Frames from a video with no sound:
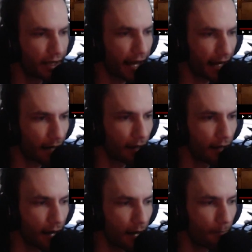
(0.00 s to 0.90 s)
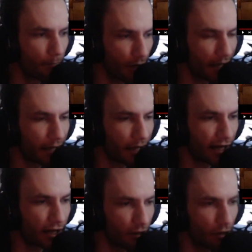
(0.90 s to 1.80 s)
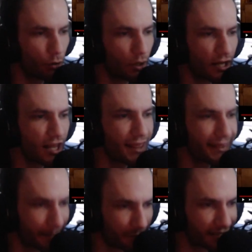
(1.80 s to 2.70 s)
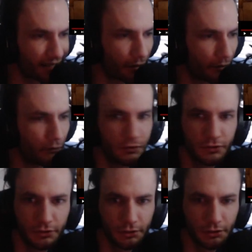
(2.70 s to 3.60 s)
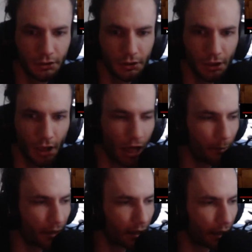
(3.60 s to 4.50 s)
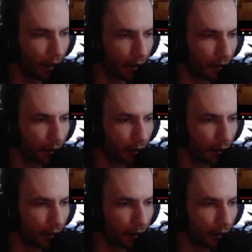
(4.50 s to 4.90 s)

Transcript: They had to put in code themselves. I mean, like,